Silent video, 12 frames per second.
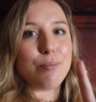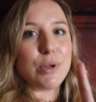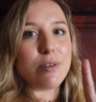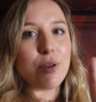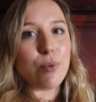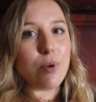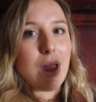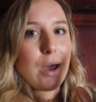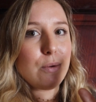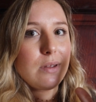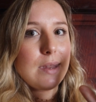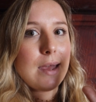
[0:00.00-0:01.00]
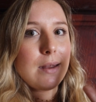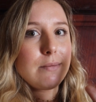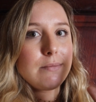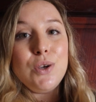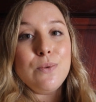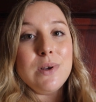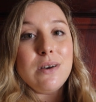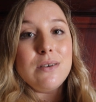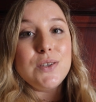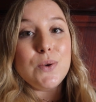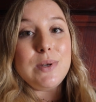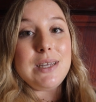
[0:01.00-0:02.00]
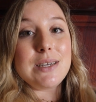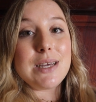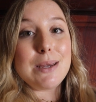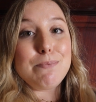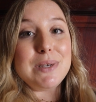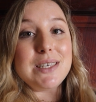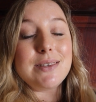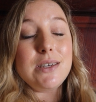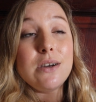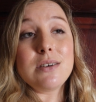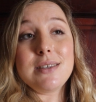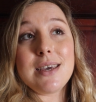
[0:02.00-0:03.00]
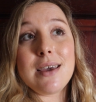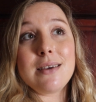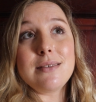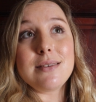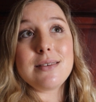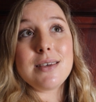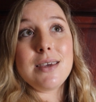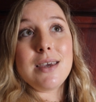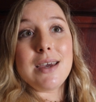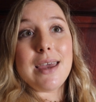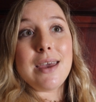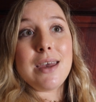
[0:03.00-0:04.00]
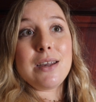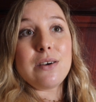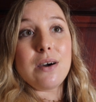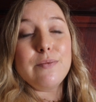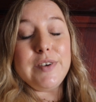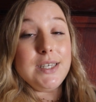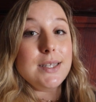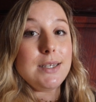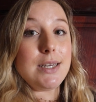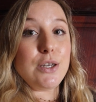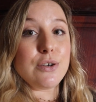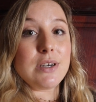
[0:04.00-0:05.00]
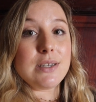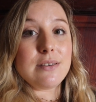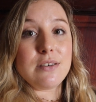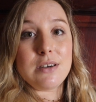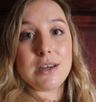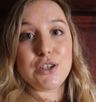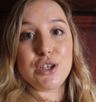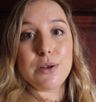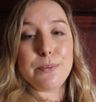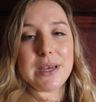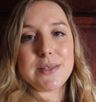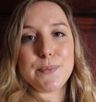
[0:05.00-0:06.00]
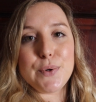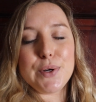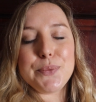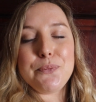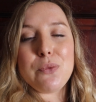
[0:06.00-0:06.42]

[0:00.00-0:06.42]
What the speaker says: but don't count on that. You will also need a PCR test and obviously your international passport.